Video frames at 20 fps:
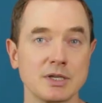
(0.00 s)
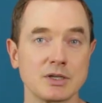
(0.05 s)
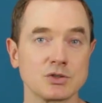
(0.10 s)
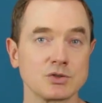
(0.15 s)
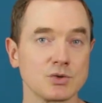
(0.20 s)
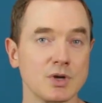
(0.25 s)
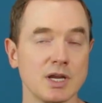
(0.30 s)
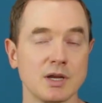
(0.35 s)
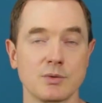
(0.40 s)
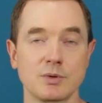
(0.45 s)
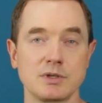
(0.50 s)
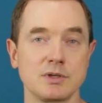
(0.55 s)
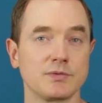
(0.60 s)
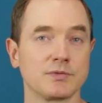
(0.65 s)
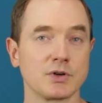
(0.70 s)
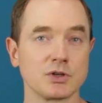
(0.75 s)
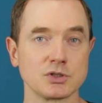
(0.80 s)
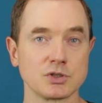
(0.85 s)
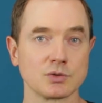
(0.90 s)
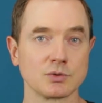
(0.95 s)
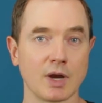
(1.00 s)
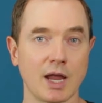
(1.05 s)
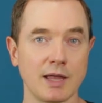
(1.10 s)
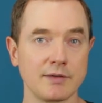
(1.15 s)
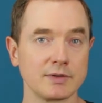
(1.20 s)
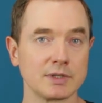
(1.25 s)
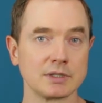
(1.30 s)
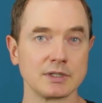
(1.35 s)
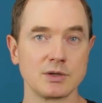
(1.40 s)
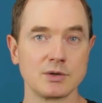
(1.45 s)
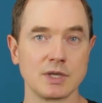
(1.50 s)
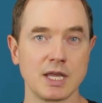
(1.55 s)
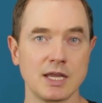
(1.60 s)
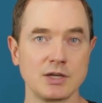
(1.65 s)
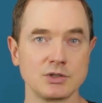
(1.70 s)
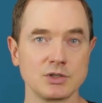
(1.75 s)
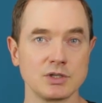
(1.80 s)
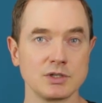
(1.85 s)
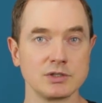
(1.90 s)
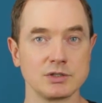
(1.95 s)
a drink when you first arrive at a
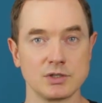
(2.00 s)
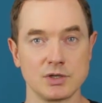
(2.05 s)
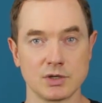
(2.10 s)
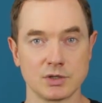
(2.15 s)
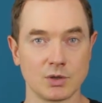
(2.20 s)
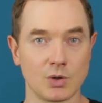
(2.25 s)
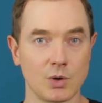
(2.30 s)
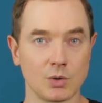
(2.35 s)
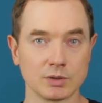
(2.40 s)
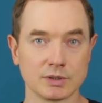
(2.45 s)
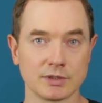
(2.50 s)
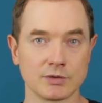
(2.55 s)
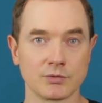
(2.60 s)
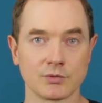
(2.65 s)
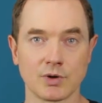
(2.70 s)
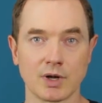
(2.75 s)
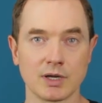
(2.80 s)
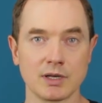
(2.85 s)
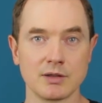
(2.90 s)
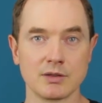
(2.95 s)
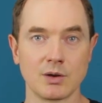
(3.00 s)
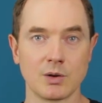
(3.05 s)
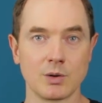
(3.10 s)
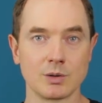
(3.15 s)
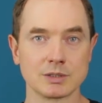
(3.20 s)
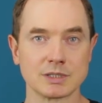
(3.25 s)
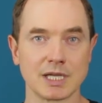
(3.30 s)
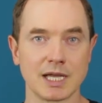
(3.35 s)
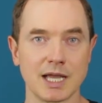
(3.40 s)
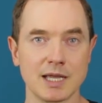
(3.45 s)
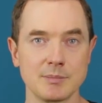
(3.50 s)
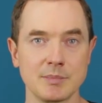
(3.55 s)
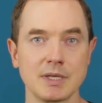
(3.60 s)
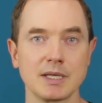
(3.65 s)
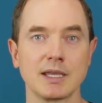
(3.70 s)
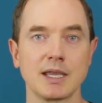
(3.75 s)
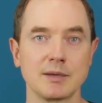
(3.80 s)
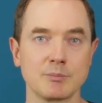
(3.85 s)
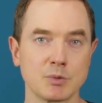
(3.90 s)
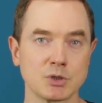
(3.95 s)
location so you can hold it in front of you the whole time
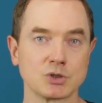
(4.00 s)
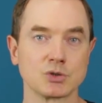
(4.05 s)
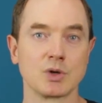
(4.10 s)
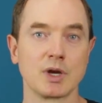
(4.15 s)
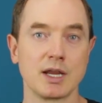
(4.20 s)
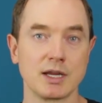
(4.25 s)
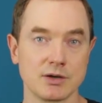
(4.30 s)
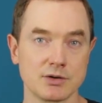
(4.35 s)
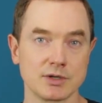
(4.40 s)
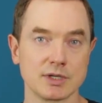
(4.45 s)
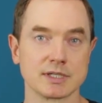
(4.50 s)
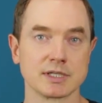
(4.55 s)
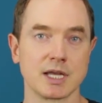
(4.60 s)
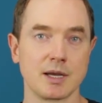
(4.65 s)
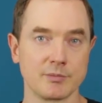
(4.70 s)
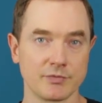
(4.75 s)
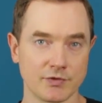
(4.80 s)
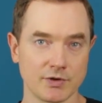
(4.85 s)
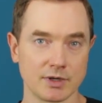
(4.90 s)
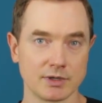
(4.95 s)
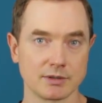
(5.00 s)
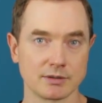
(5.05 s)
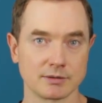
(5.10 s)
can betray your discomfort.